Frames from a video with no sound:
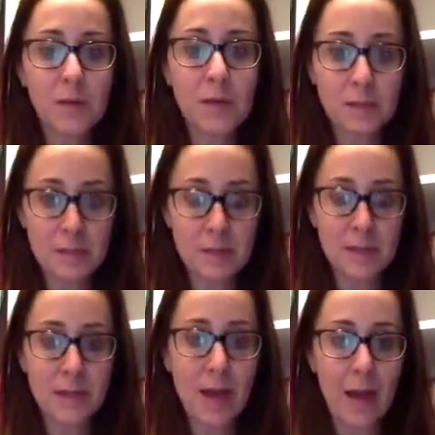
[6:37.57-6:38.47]

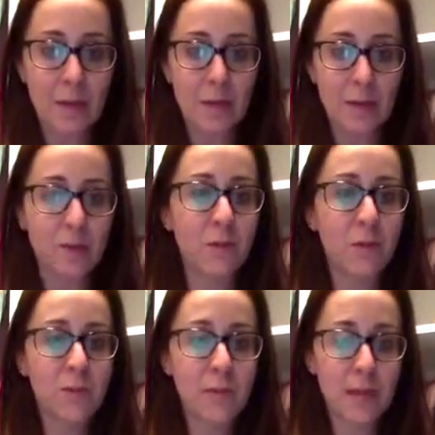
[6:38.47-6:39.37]
instance that happened, the
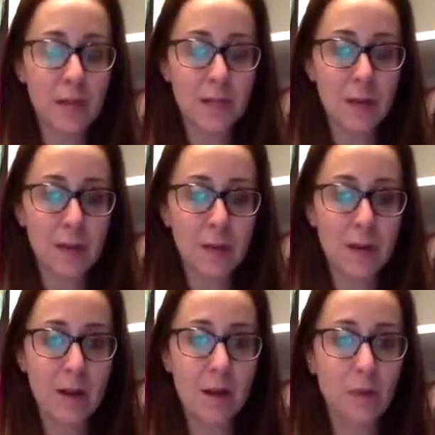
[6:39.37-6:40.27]
first negative comment I
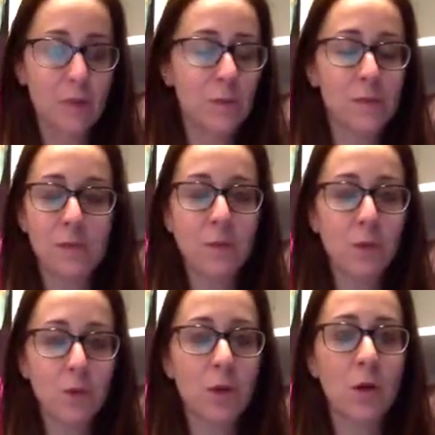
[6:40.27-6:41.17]
got was from some
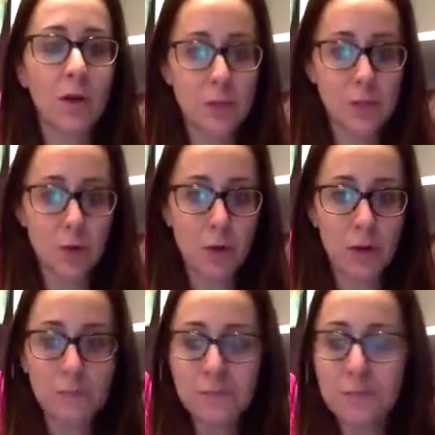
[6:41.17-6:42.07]
girl on
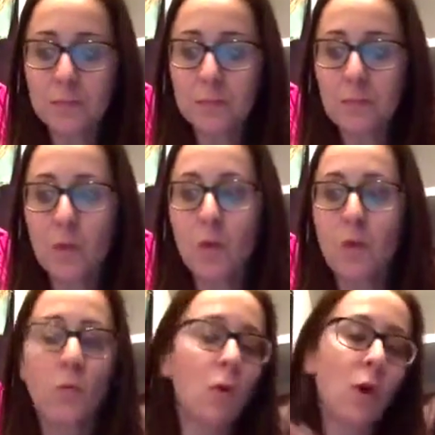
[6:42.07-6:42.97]
Instagram
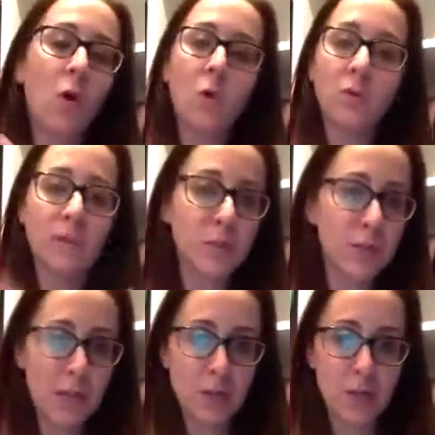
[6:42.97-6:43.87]
who wrote a whole
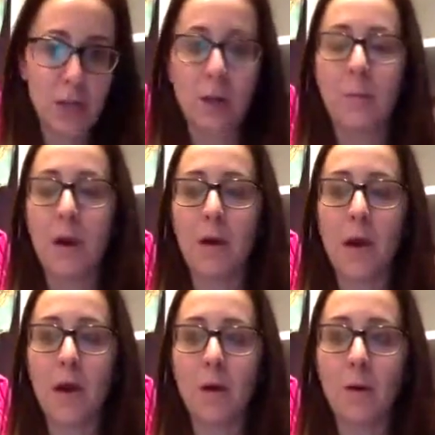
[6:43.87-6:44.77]
dissertation about
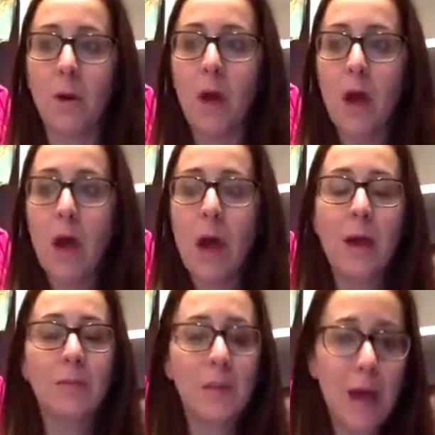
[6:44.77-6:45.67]
how
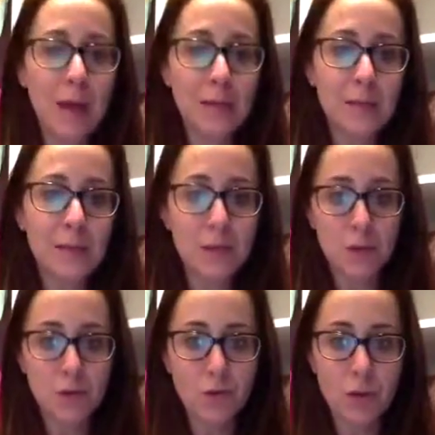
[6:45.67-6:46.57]
I'm lying to my
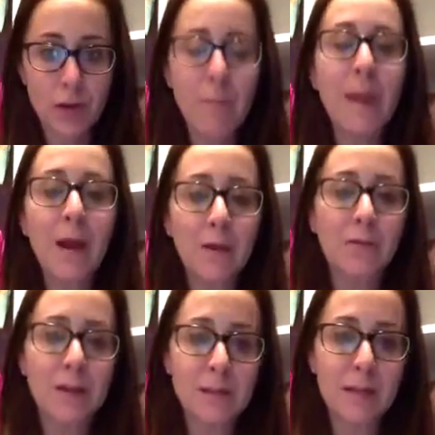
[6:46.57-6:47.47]
children. I'm
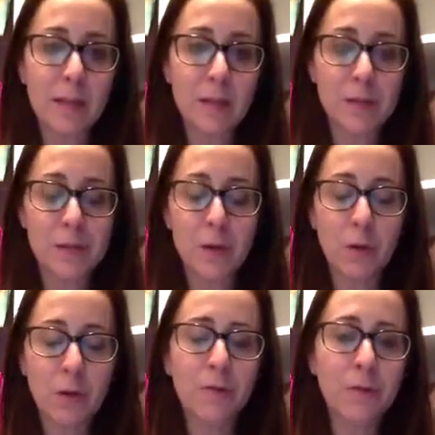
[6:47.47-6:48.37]
paraphrasing here,
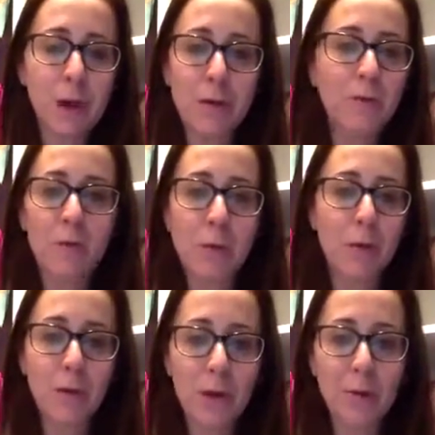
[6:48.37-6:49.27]
so if I don't even remember
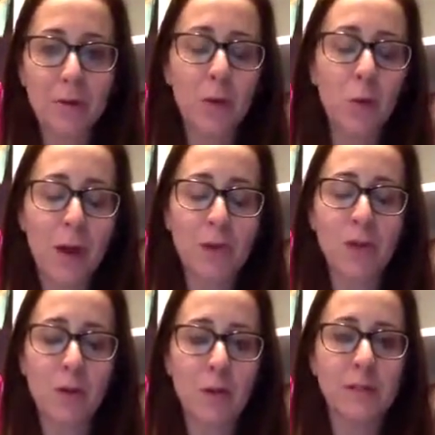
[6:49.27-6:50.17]
your name, but if you're
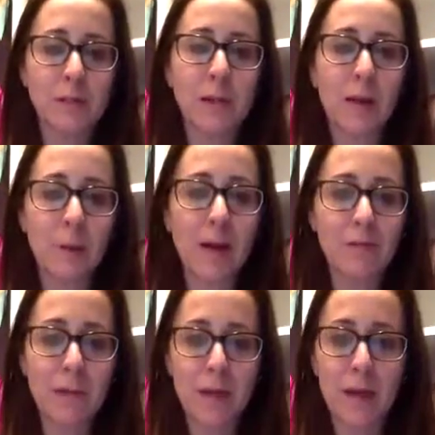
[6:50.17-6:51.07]
watching, you don't need to come
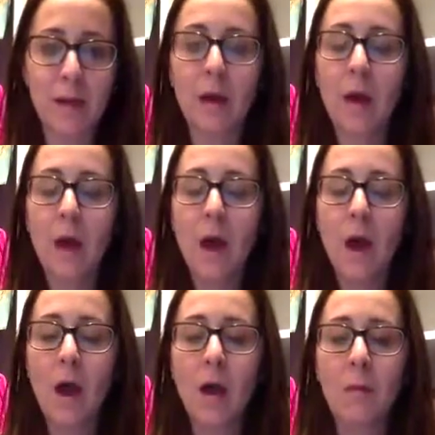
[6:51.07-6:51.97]
after me again.
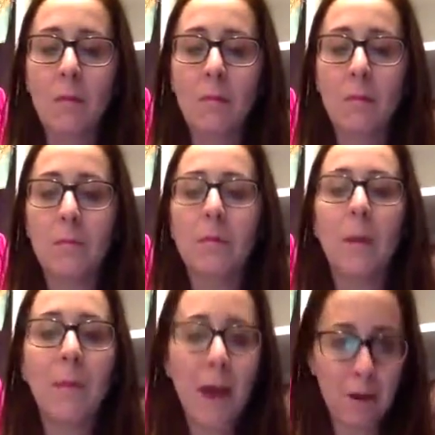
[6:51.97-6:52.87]
I'm
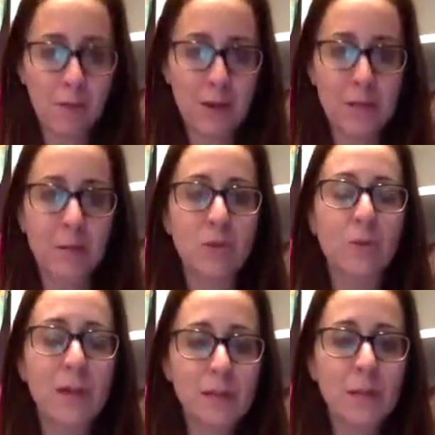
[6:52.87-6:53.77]
paraphrasing, but
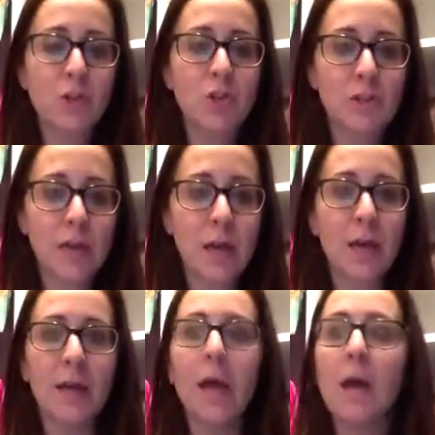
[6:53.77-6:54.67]
basically she
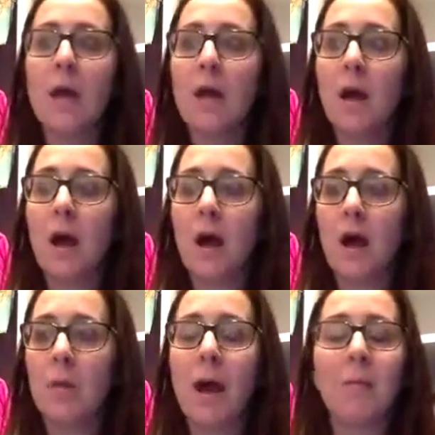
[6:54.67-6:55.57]
said,
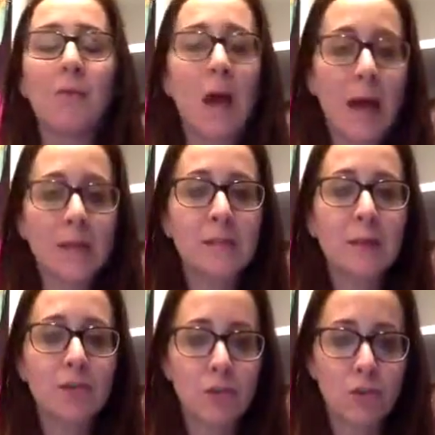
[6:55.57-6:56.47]
I'm lying to my
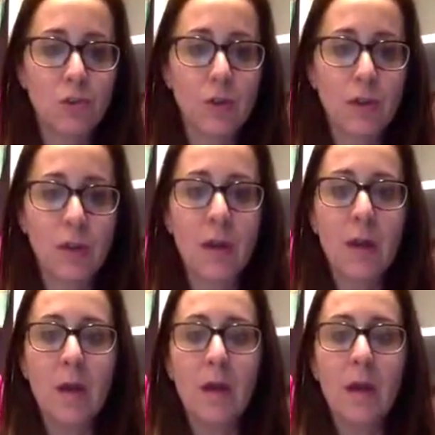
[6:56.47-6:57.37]
children.
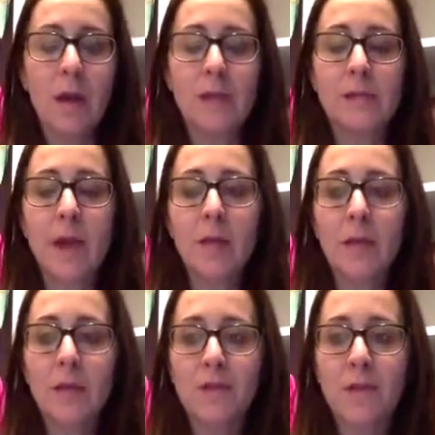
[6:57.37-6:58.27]
It's not
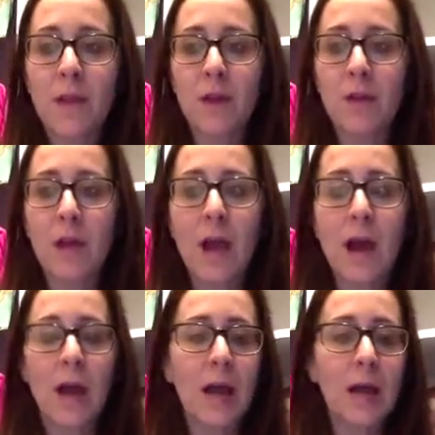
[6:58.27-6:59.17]
really fair that
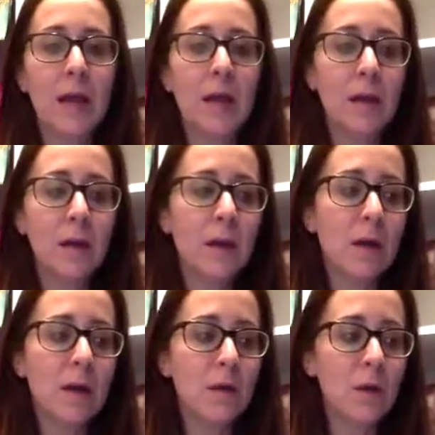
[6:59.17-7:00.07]
I,
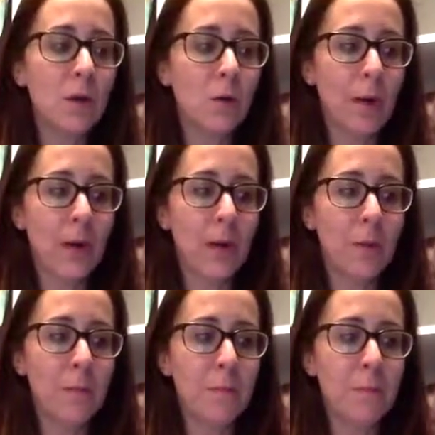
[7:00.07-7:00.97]

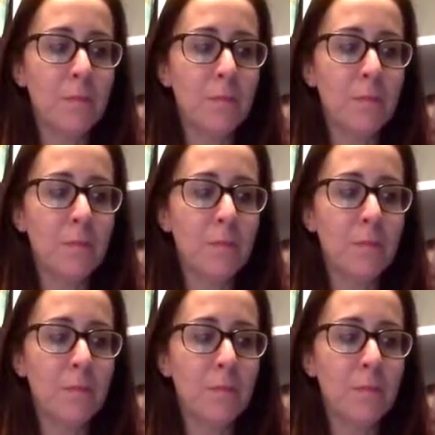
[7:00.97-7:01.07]
am